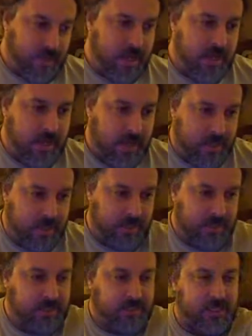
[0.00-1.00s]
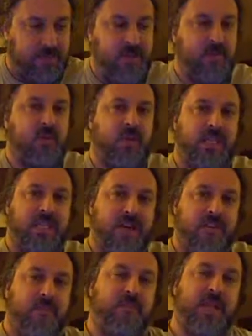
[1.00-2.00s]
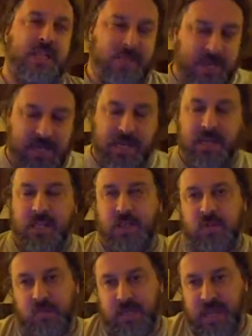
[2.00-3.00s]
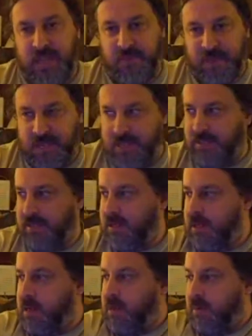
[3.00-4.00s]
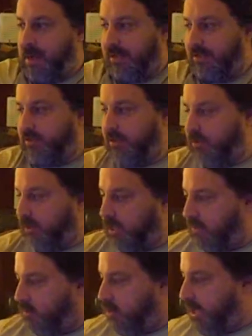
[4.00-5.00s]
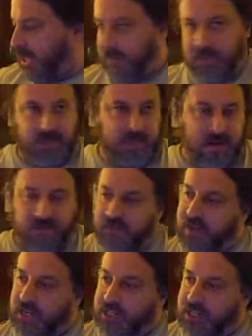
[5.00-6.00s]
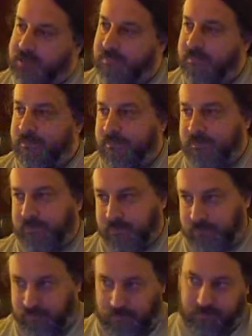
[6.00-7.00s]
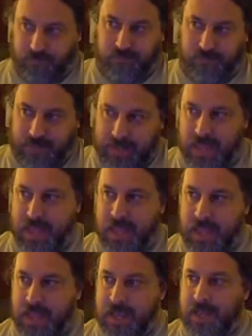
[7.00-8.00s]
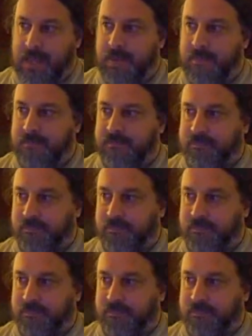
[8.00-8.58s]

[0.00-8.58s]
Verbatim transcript: uh, September 27th, but it's be done on 28th because well, it's 2.30 in the morning. I'm just now finishing. And,